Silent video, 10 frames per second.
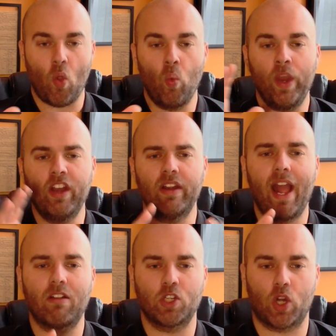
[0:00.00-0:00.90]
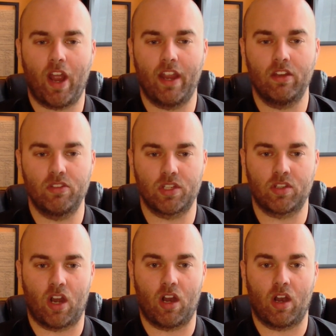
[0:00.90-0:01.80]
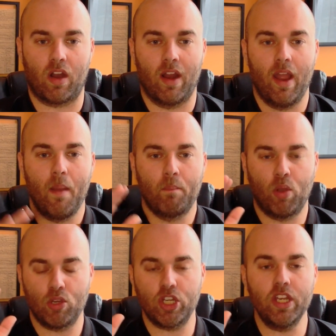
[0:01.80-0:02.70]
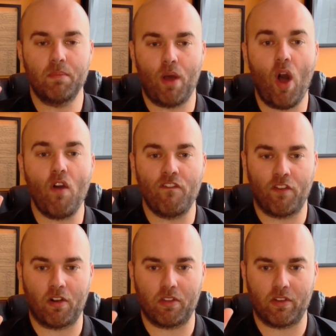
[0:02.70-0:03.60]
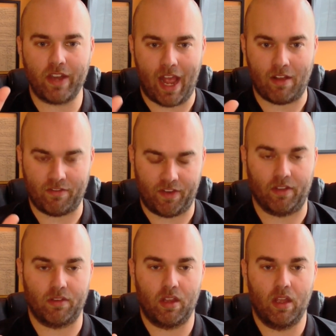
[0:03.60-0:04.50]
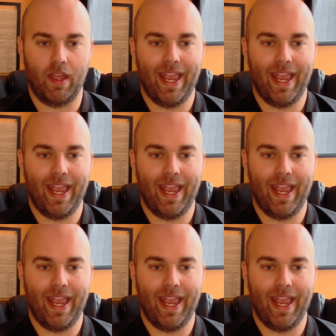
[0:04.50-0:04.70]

we are now trying to start pushing the ball further downfield.